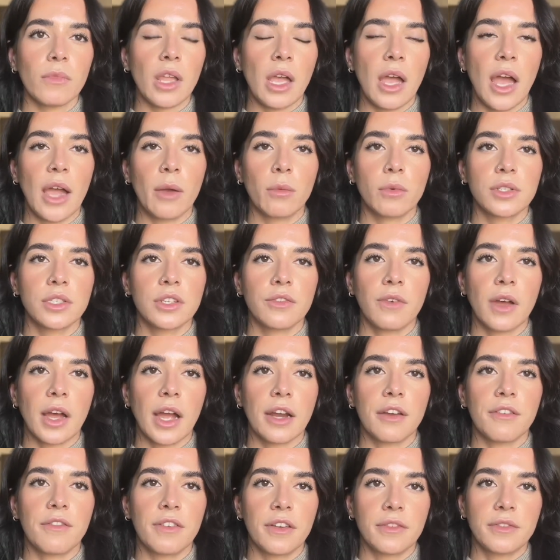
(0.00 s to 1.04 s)
I will
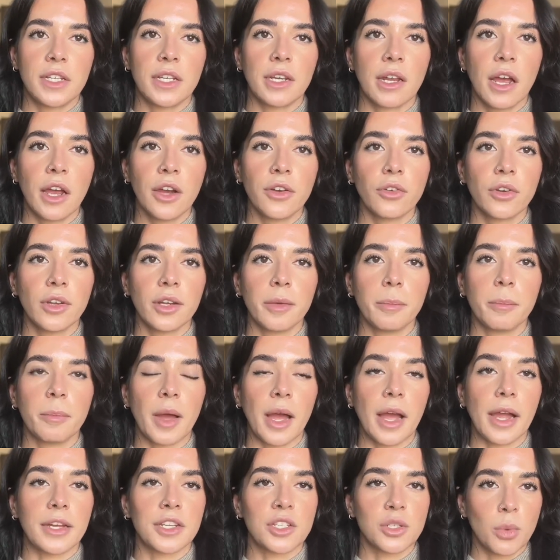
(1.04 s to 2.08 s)
divide 1,500
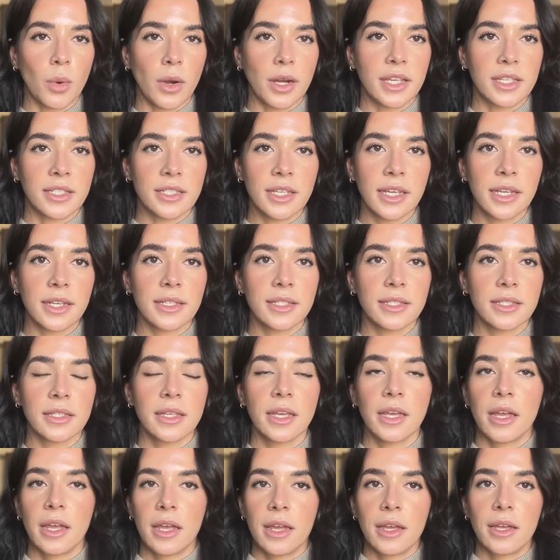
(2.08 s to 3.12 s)
by 26
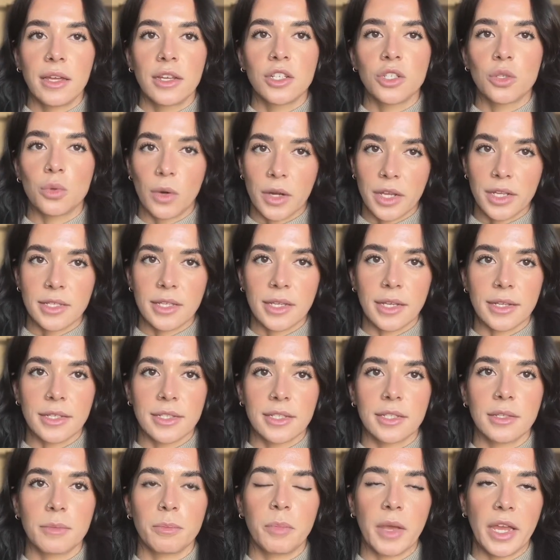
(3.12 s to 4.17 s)

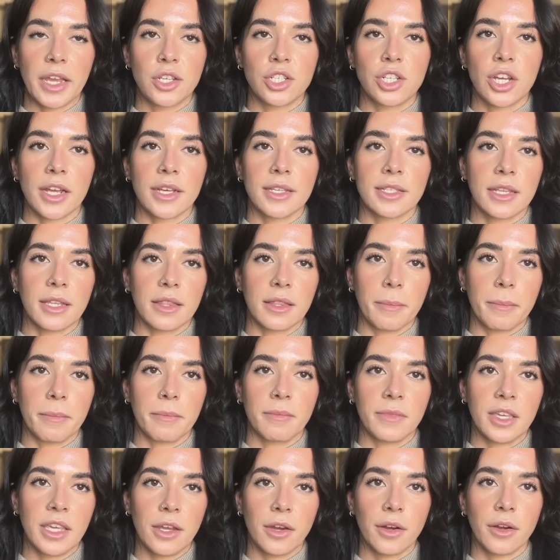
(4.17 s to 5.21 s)
paychecks in the
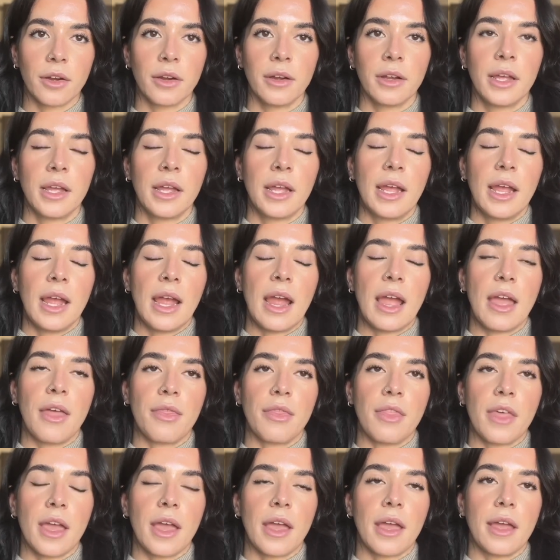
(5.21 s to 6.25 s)
year.
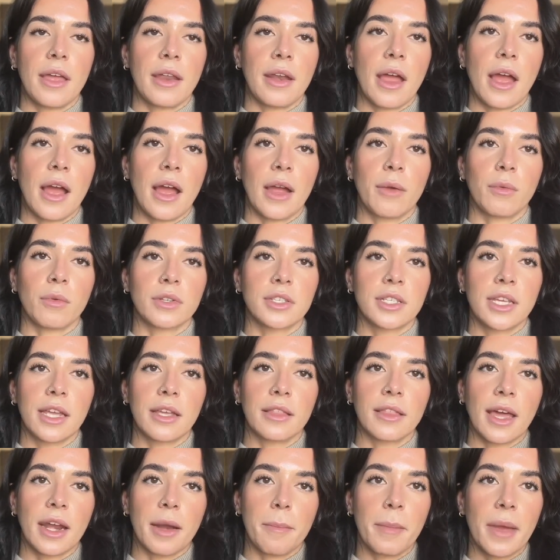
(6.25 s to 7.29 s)
And then I will take
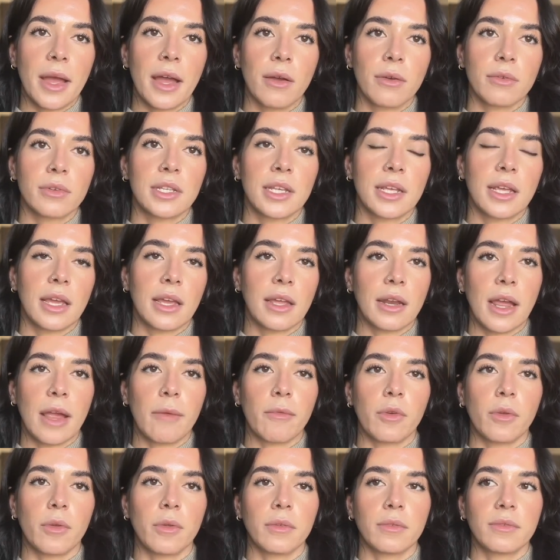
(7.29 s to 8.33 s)
that amount and I
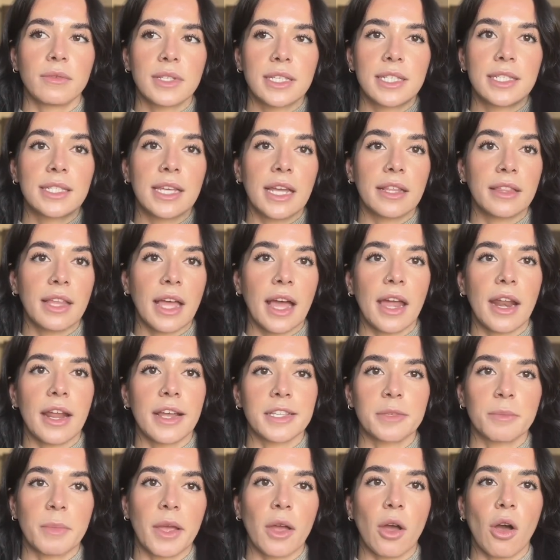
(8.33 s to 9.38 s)
will set that
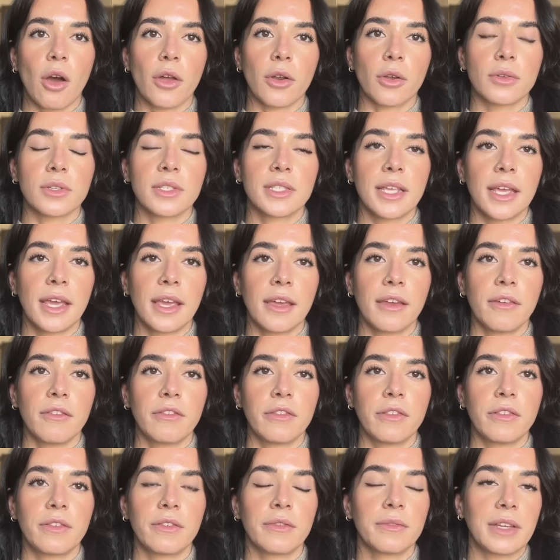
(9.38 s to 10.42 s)
as my auto save
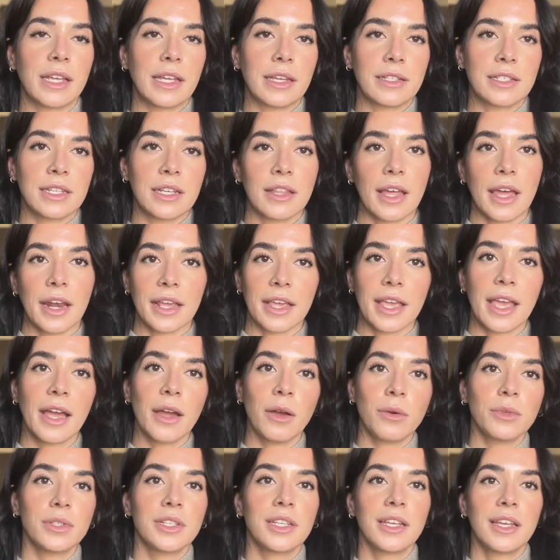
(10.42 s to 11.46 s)
into that
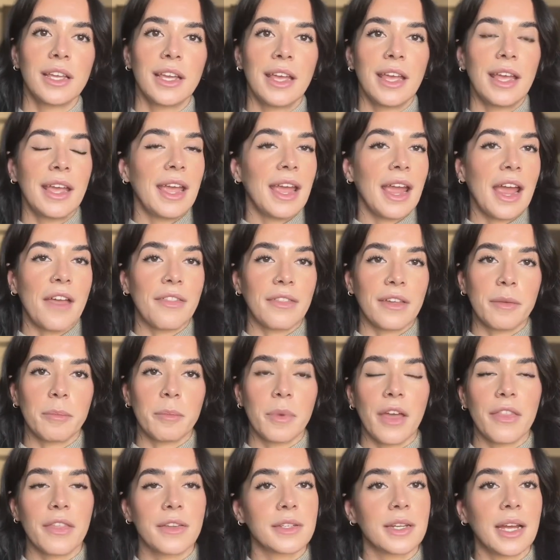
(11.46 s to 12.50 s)
account. And then
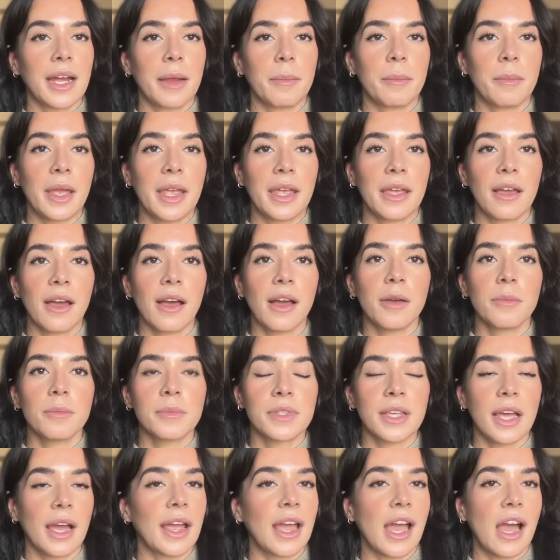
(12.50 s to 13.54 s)
by the time May
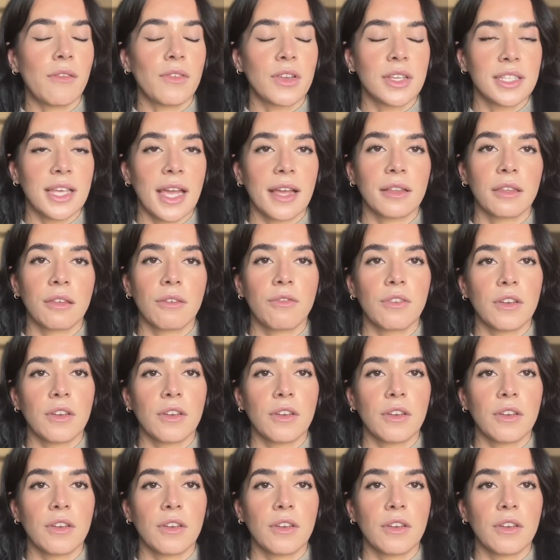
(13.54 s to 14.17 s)
comes, I have exactly